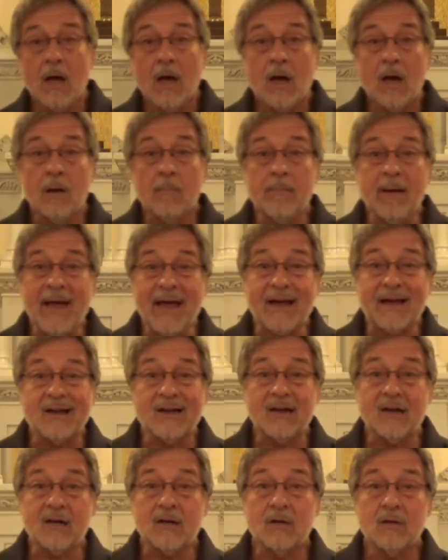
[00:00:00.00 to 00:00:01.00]

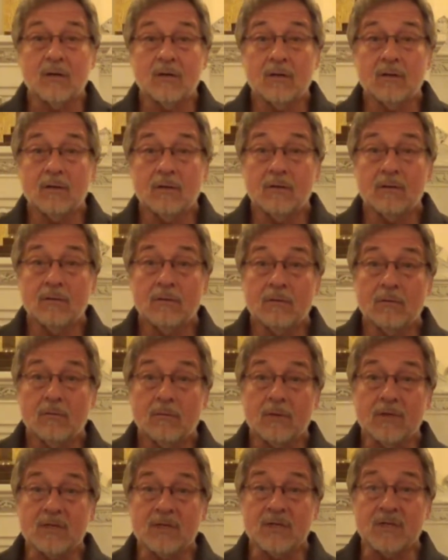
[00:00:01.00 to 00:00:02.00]
Habakkuk
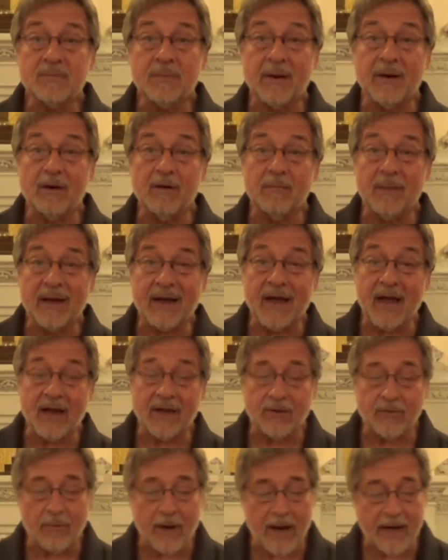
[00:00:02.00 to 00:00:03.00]
was inspired by
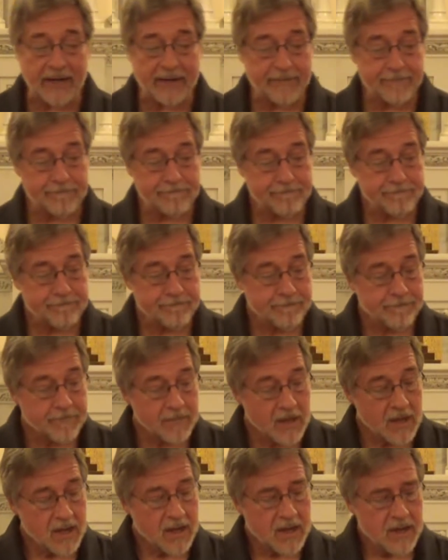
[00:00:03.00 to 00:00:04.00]
God to write,
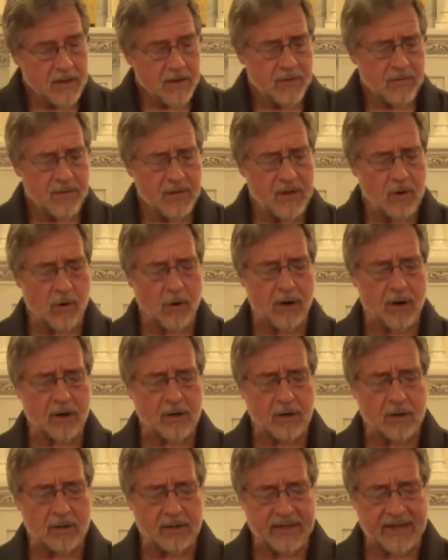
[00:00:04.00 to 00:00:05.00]
the
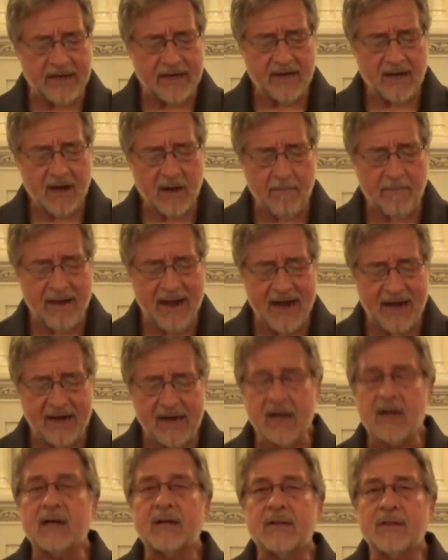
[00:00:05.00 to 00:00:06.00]
oracle that
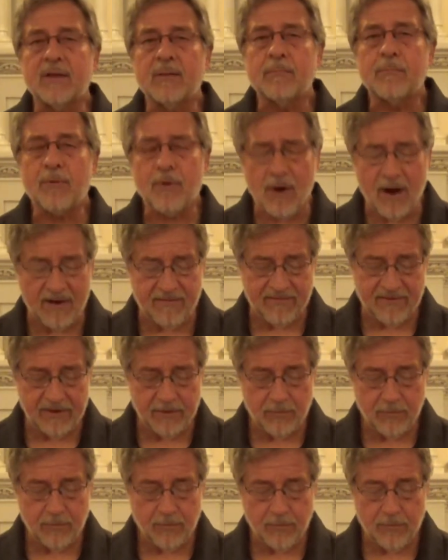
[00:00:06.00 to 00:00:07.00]
Habakkuk the
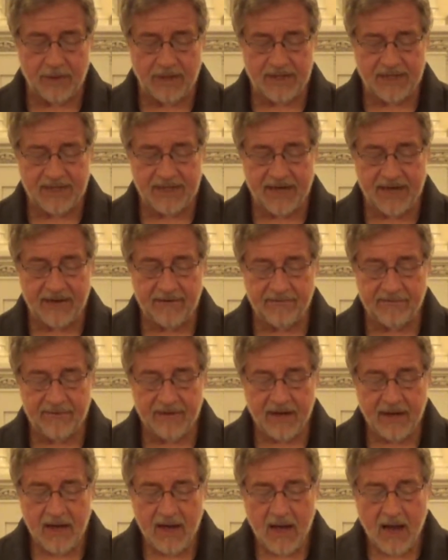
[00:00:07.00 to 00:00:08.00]
prophet
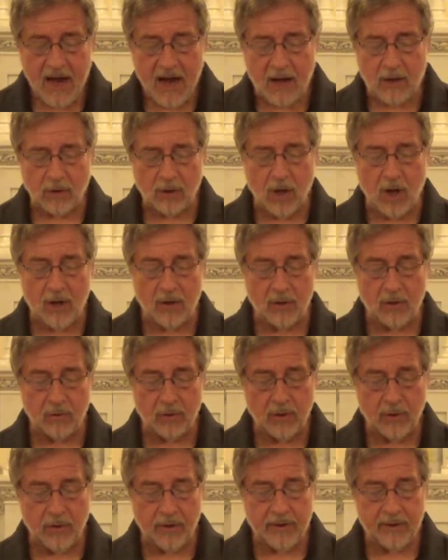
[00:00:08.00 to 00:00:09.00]
received. How long, O
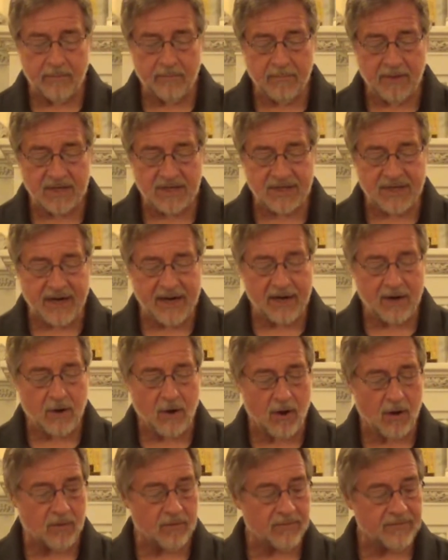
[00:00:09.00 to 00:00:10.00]
Lord, must I
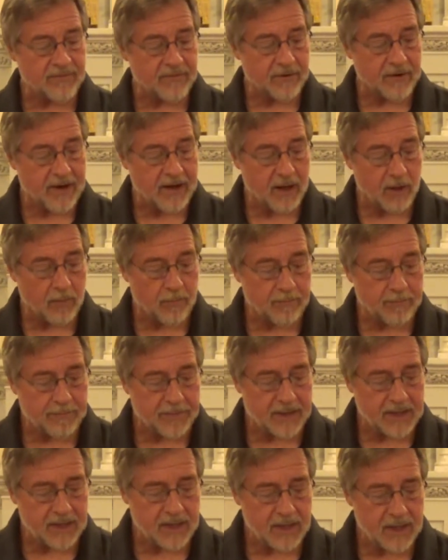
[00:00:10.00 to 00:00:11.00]
call for help,
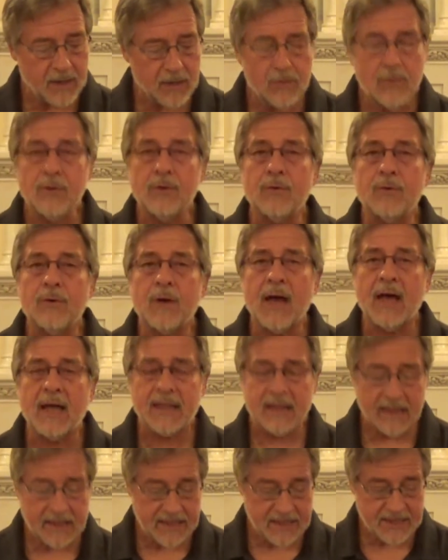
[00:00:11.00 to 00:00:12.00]
but you do
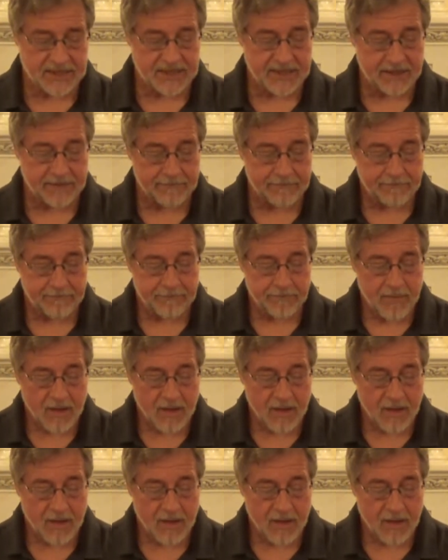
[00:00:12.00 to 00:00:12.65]
not listen?